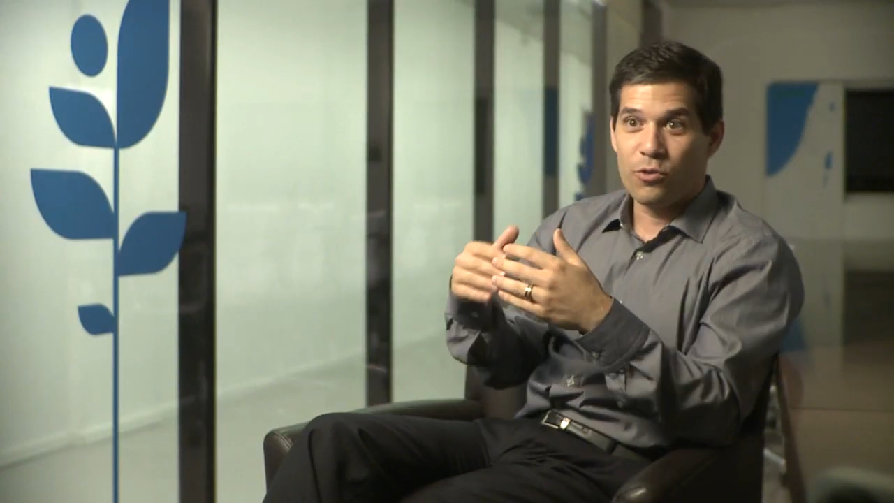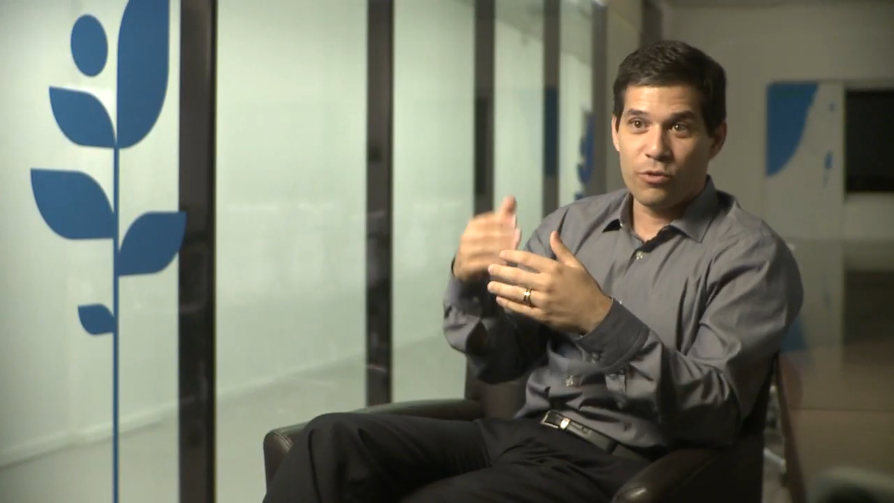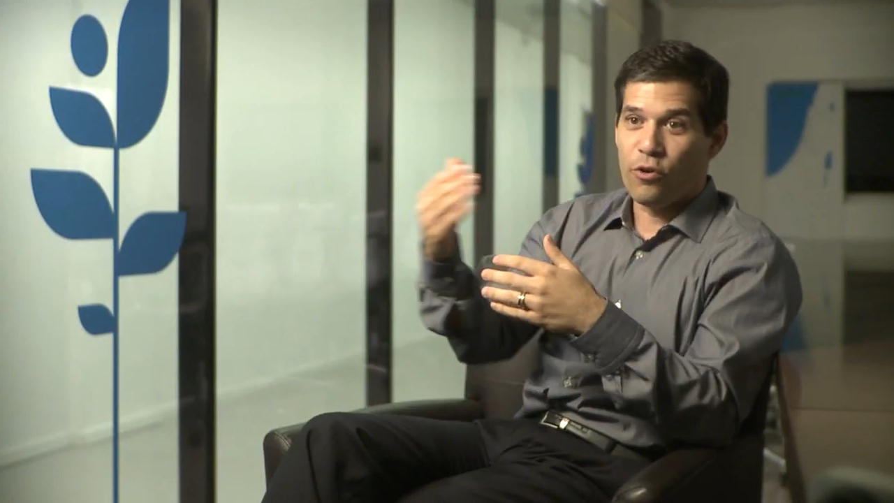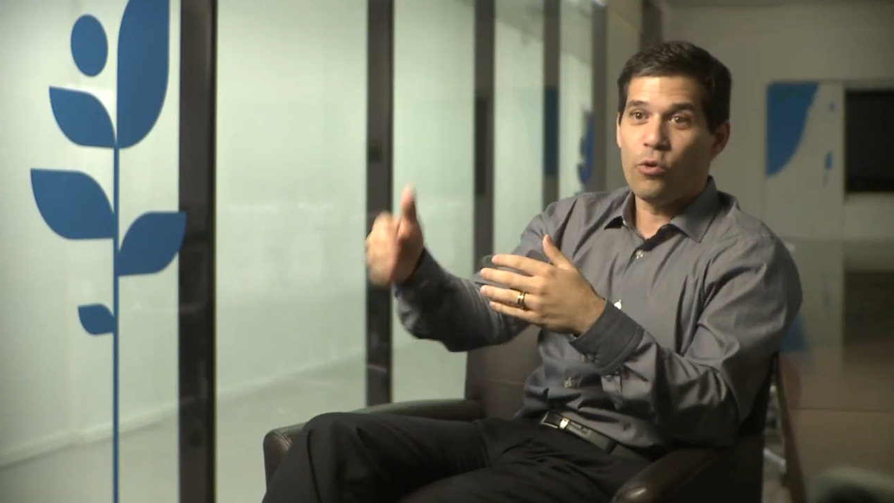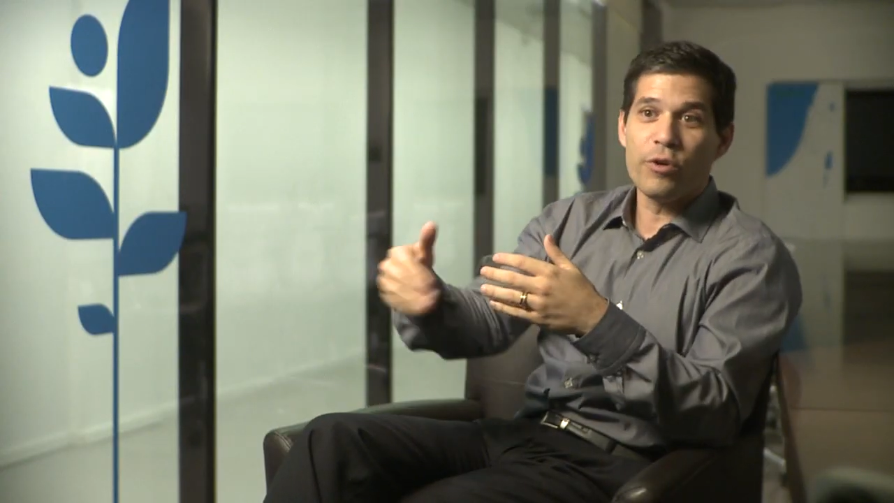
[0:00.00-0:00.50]

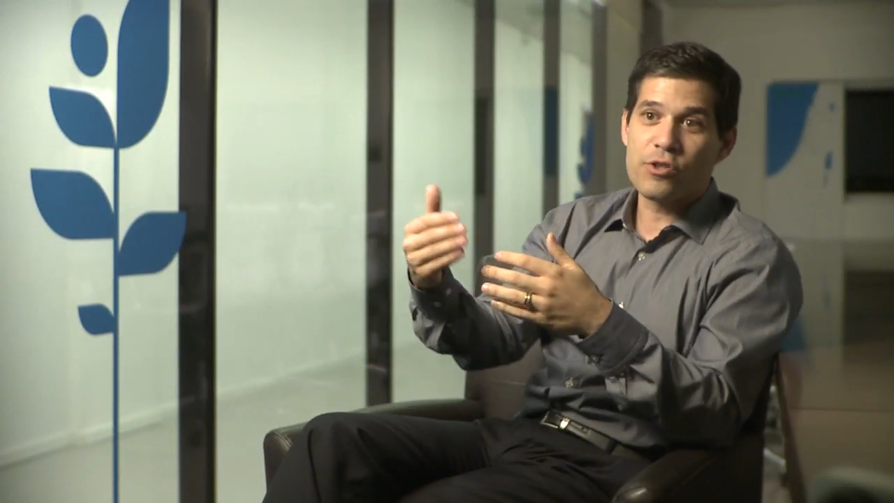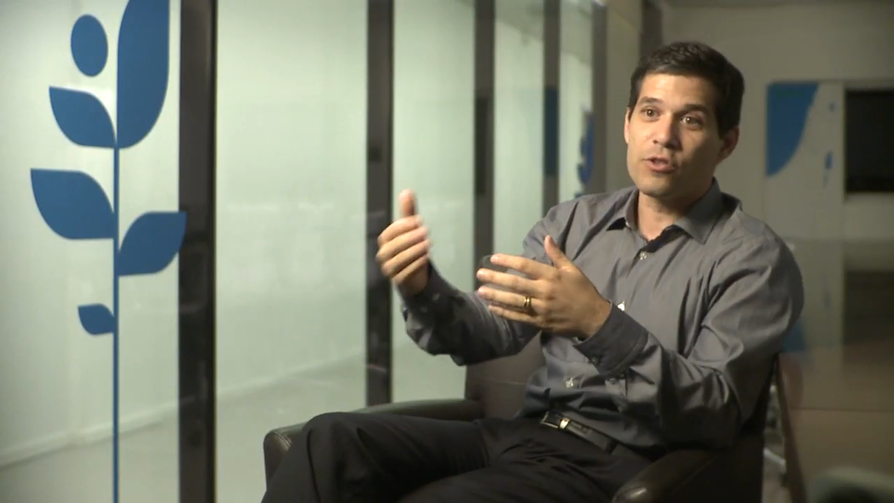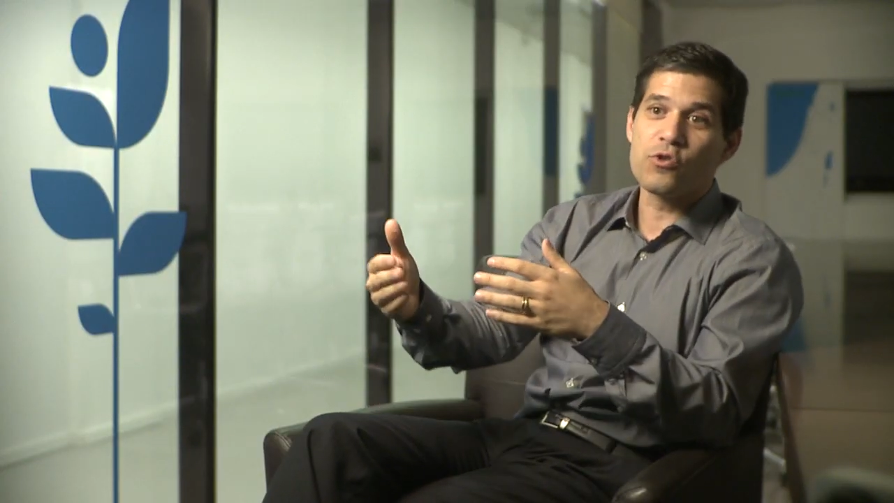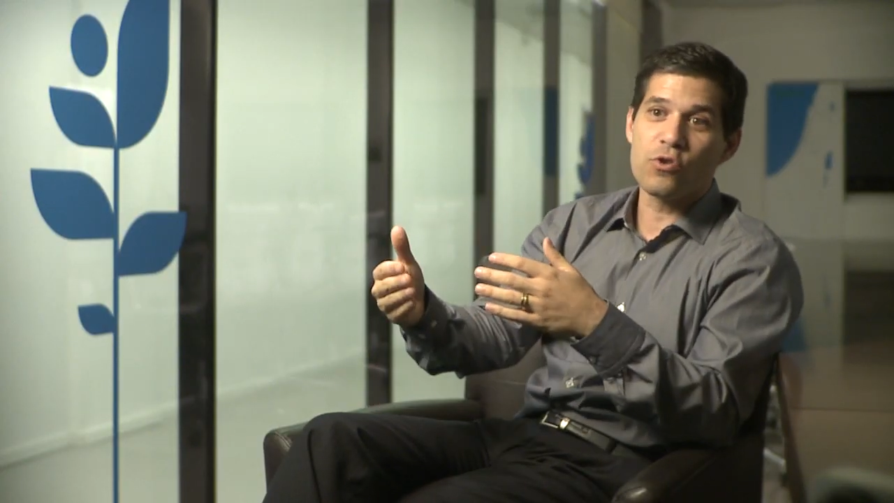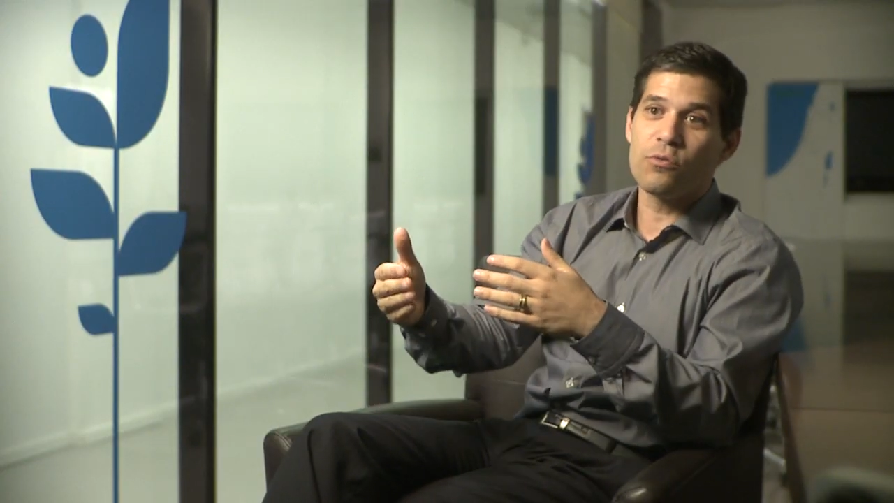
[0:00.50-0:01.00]
We've always
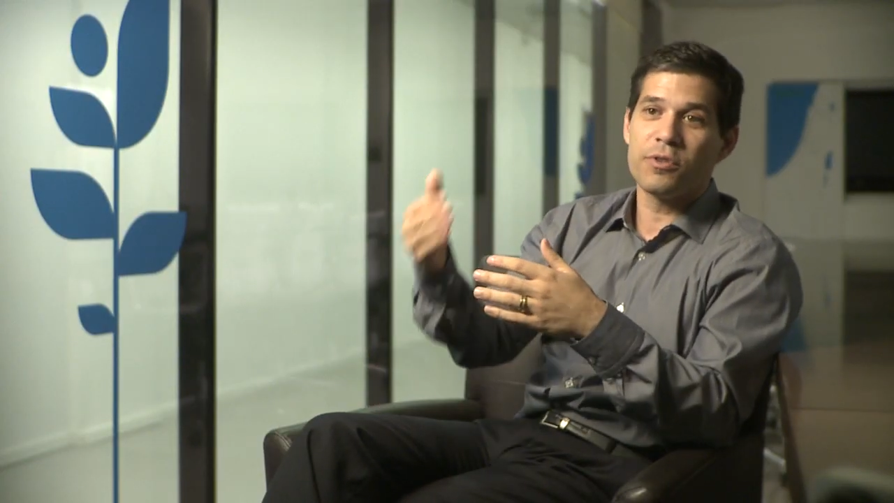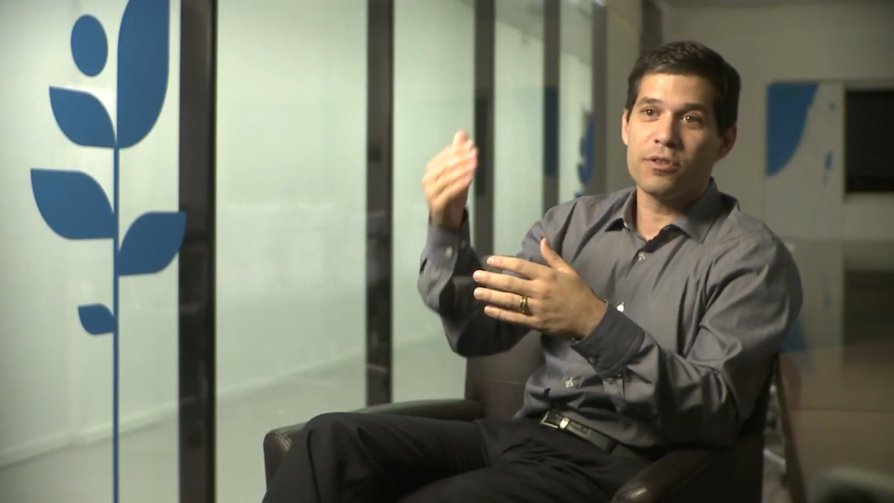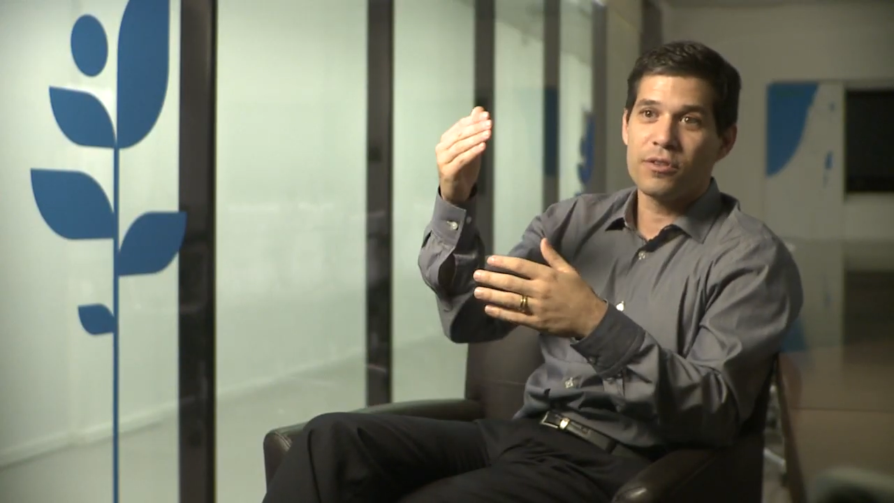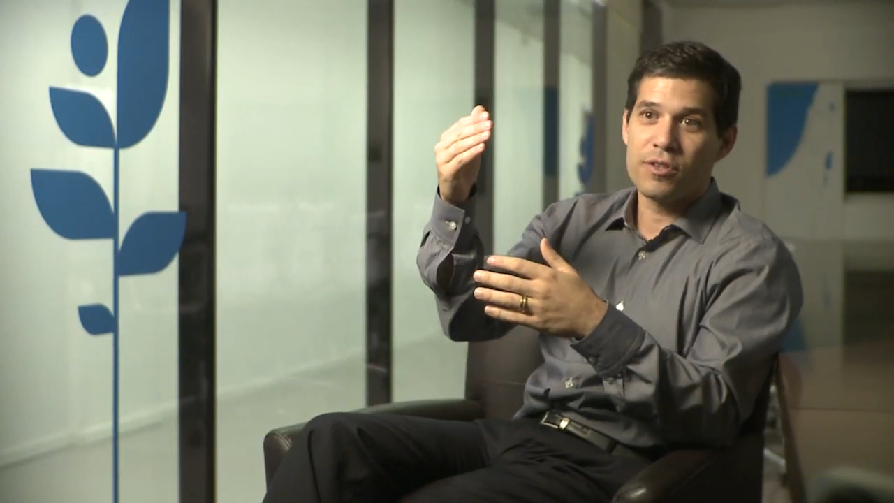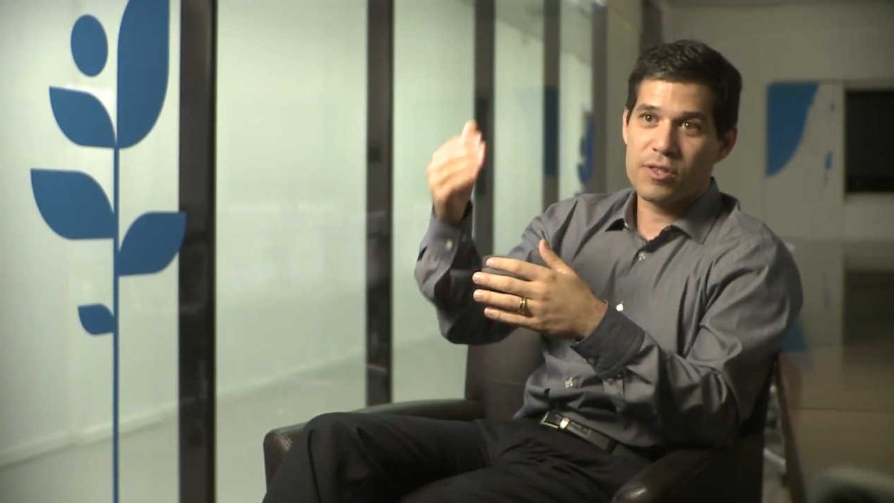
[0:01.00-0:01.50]
consumed
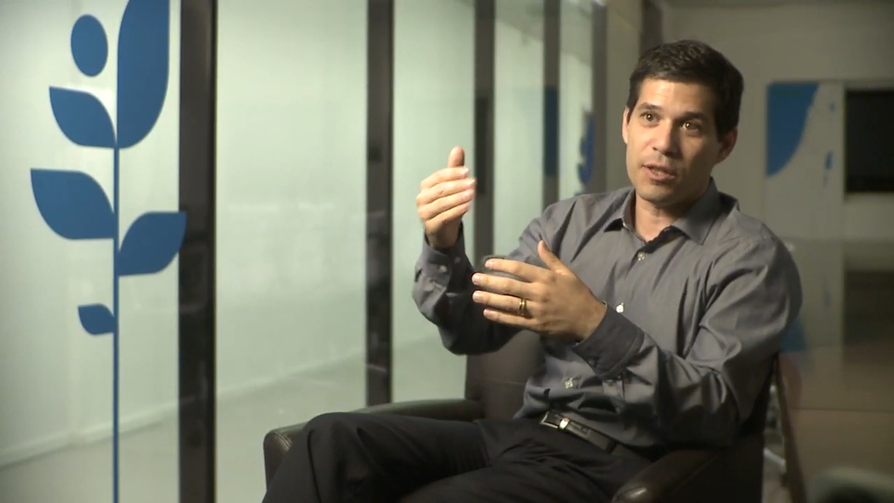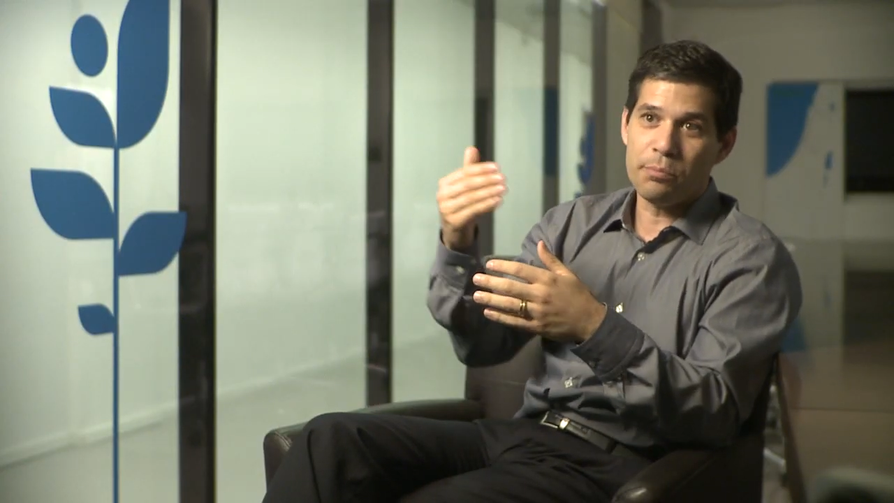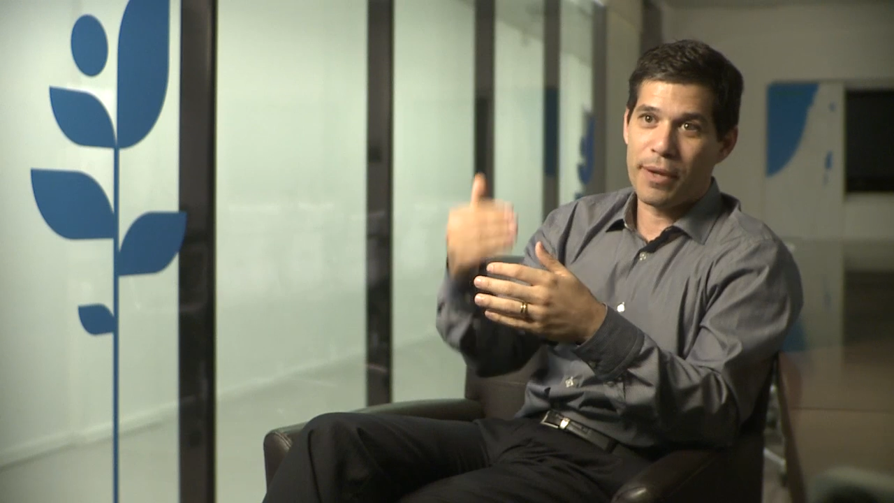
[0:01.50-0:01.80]
sun